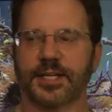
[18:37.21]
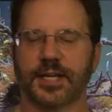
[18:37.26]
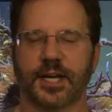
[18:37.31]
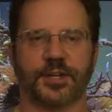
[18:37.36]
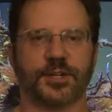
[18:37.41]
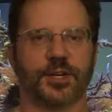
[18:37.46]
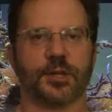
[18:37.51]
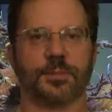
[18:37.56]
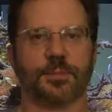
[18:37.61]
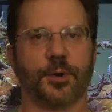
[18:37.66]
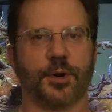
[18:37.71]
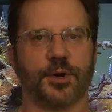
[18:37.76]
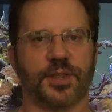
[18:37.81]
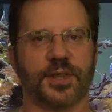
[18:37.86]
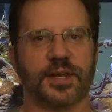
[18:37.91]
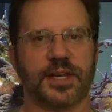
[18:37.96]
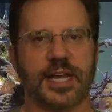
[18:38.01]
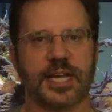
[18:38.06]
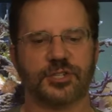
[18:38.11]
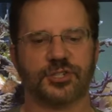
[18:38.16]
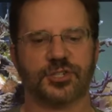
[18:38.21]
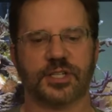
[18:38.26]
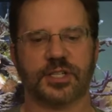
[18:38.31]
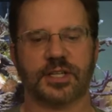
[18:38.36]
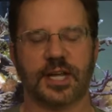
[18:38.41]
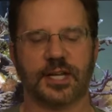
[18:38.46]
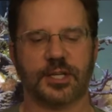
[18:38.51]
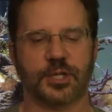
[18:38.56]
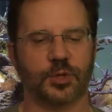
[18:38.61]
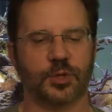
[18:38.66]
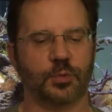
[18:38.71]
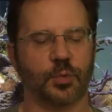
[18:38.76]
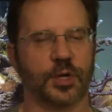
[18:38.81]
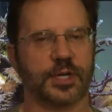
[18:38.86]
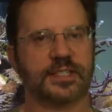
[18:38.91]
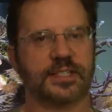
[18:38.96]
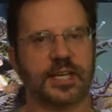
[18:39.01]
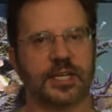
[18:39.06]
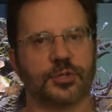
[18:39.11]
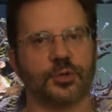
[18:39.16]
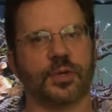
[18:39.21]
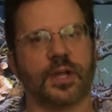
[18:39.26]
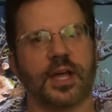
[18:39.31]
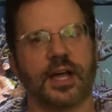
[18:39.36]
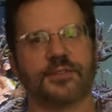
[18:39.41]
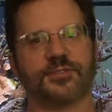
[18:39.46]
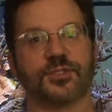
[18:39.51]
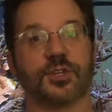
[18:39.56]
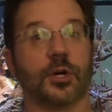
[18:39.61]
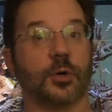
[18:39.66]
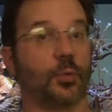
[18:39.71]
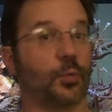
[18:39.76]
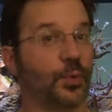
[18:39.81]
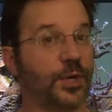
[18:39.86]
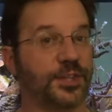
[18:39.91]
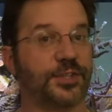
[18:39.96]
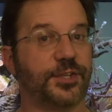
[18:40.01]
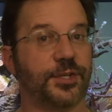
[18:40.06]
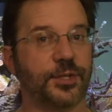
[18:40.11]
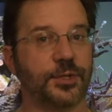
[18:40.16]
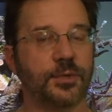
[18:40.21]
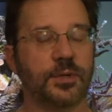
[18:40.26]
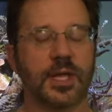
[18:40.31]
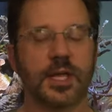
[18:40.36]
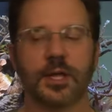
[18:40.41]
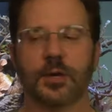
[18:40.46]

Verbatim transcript: another part of the nation and you want to take your livestock with you?